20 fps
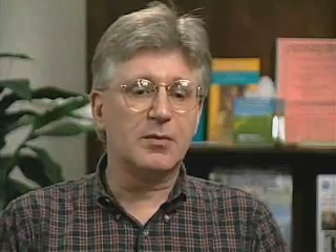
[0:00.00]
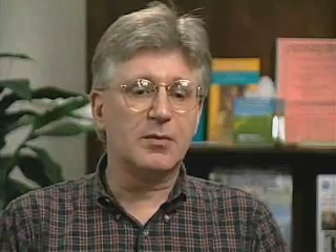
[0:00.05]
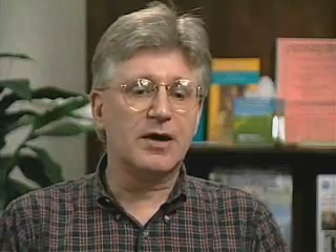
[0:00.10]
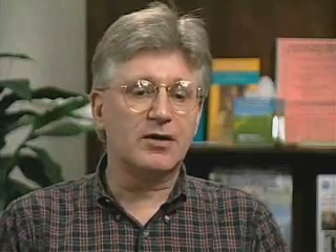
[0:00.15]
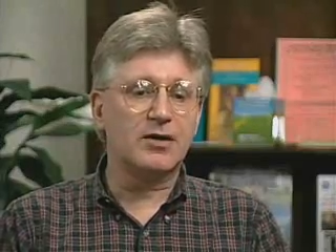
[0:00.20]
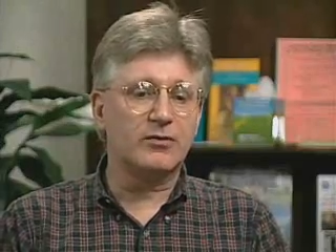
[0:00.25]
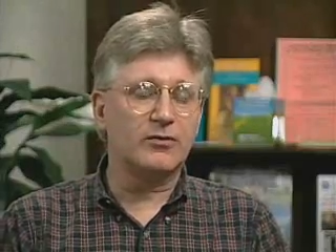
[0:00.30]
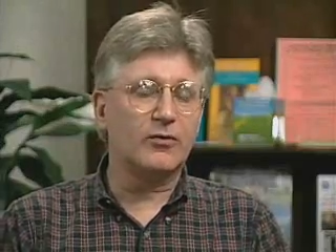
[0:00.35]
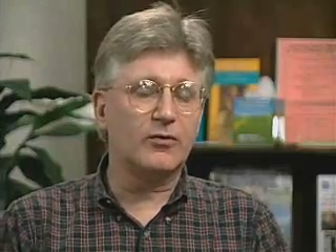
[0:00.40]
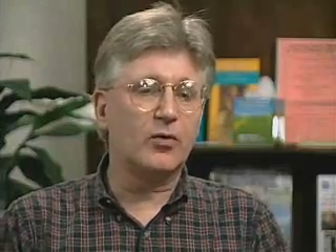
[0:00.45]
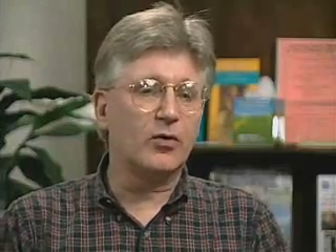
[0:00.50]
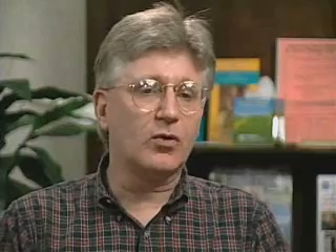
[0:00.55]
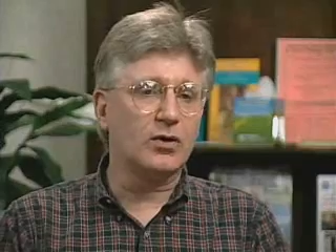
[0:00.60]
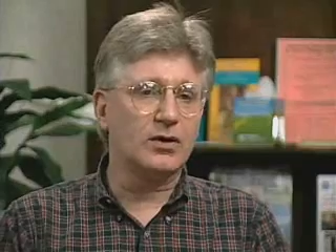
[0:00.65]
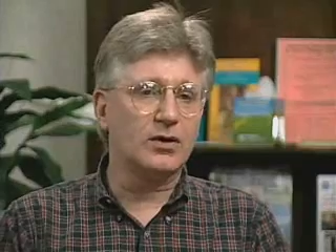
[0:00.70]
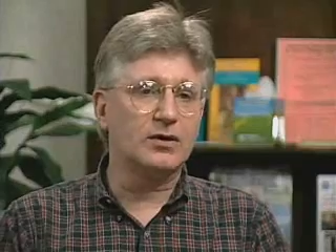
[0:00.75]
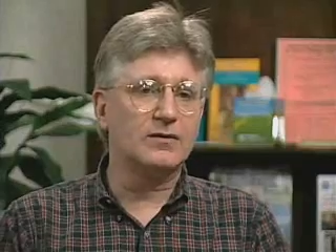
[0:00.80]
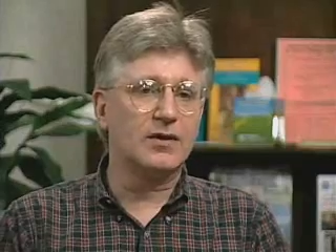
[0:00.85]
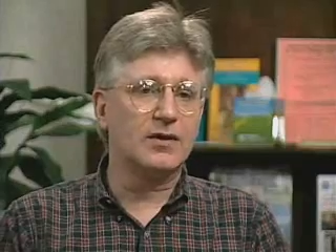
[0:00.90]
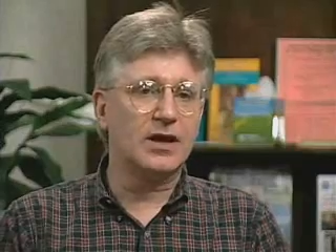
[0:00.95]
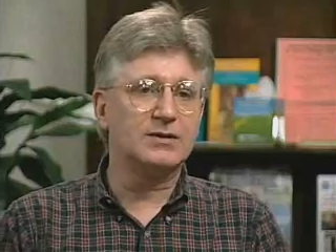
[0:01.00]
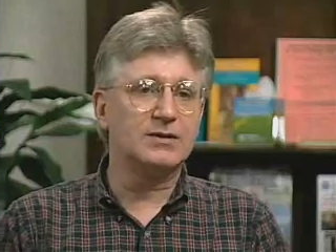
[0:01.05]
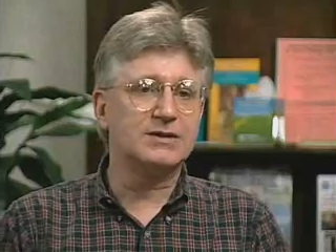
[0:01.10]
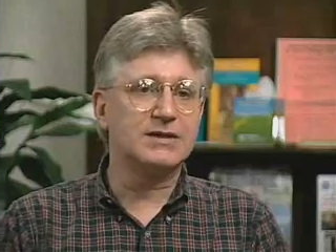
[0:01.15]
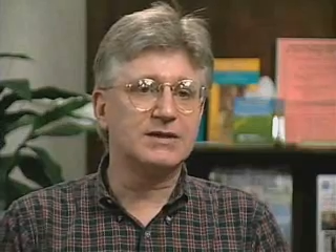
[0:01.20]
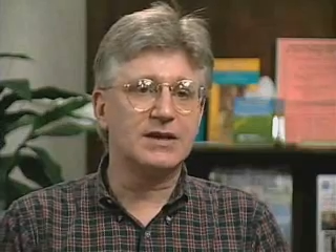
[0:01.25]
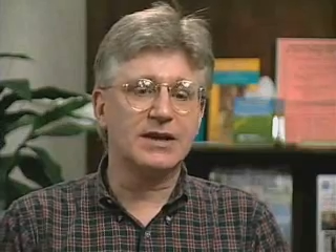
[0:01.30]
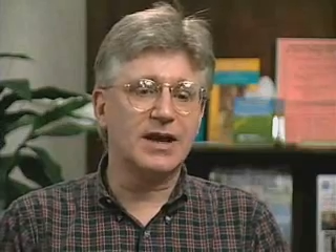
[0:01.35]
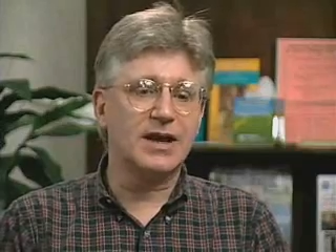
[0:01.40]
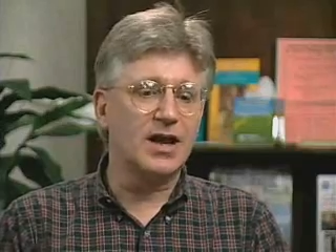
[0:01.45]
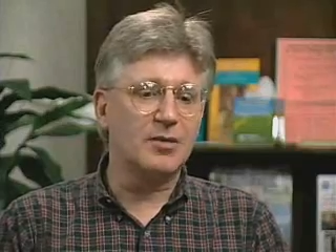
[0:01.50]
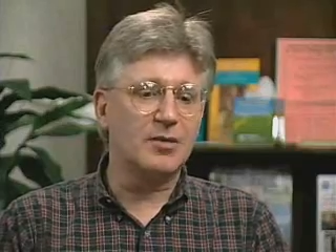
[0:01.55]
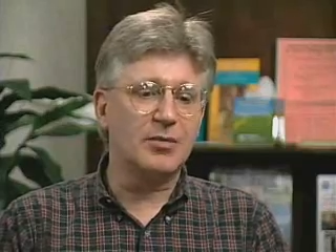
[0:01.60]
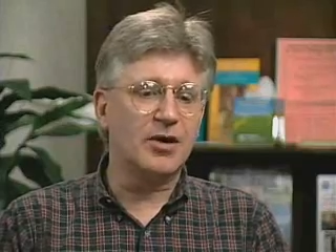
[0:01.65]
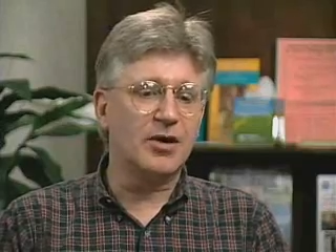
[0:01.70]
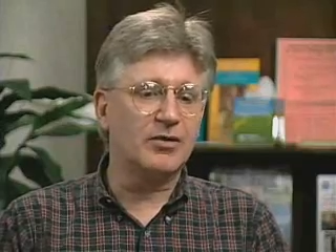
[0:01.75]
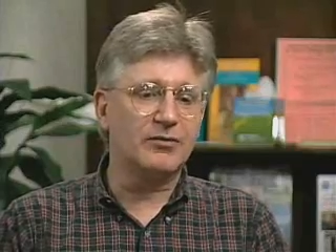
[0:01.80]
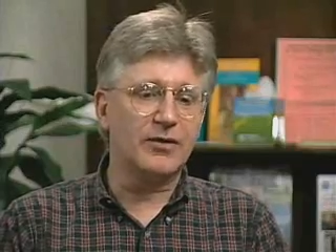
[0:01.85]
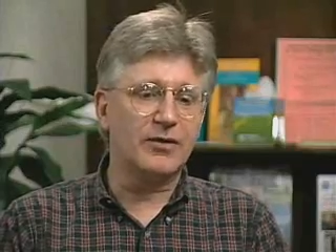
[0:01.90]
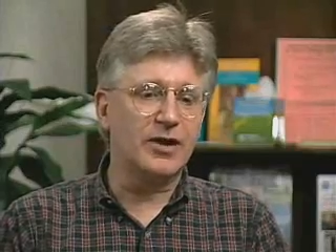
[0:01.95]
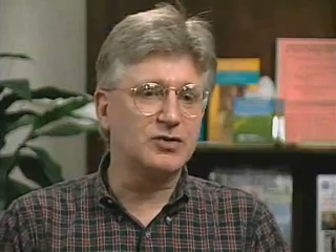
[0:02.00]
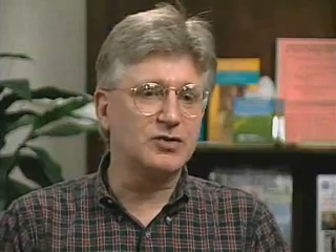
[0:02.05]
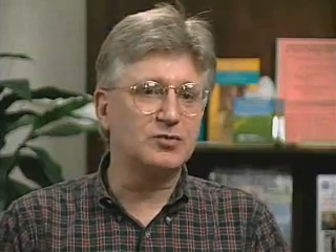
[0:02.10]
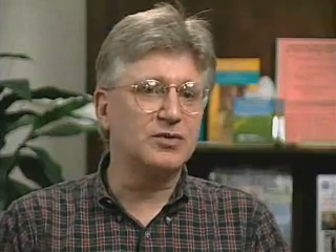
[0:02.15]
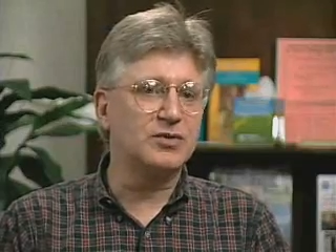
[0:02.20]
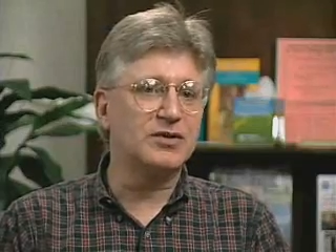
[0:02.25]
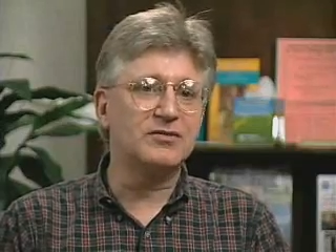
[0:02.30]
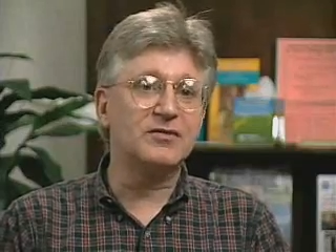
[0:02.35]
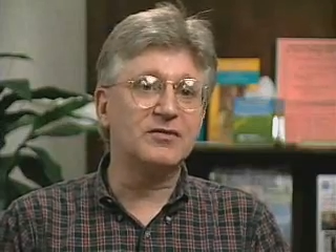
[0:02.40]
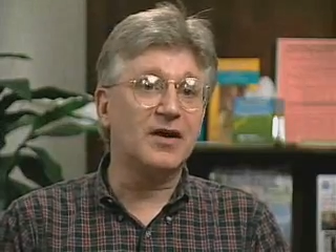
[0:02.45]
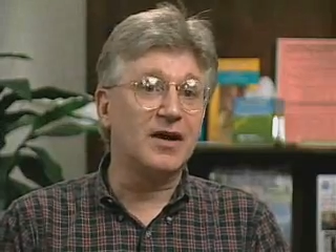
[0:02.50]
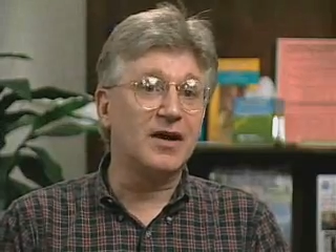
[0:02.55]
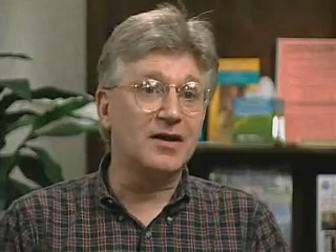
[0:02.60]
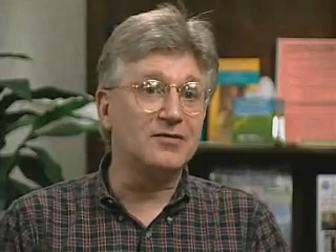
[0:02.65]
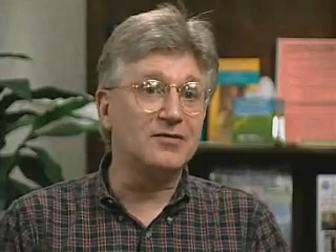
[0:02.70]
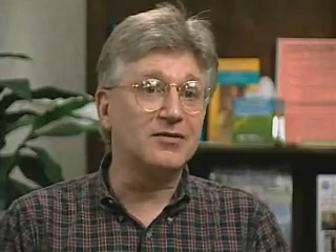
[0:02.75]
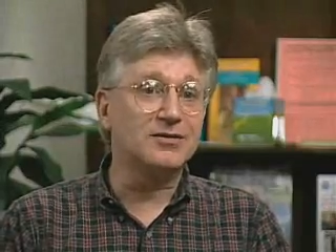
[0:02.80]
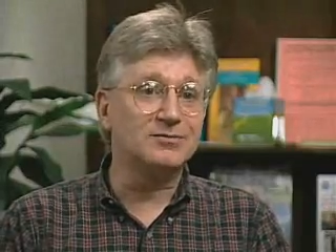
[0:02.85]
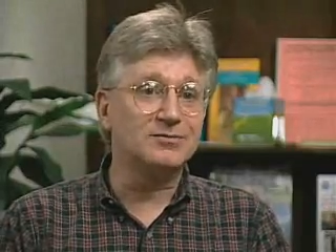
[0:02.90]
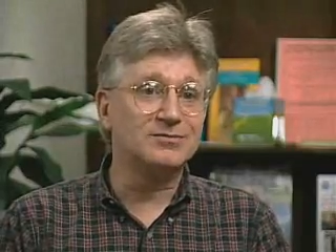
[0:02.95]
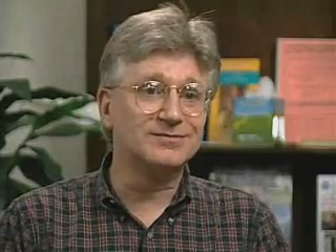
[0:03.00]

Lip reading: About a 4. I would say a compound fracture would be a 5.